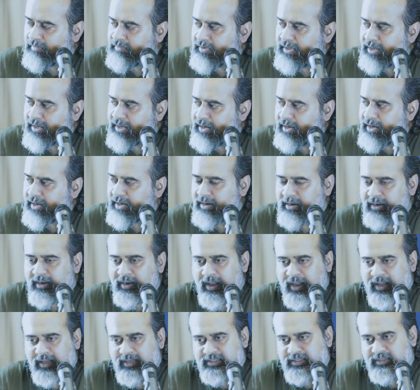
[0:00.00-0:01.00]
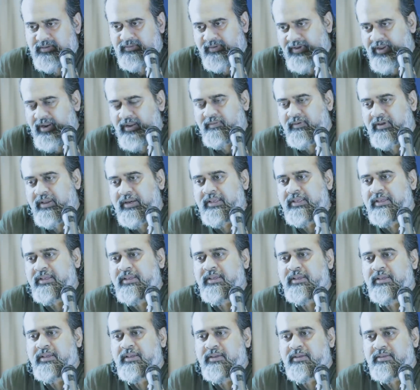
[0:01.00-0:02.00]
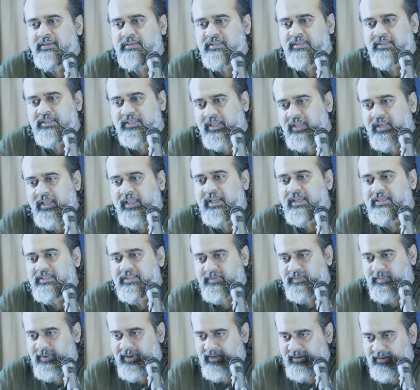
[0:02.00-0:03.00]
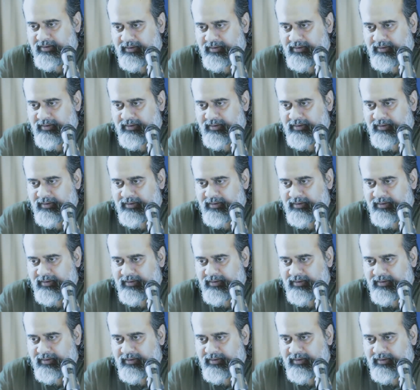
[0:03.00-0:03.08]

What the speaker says: of the kid as a very, very serious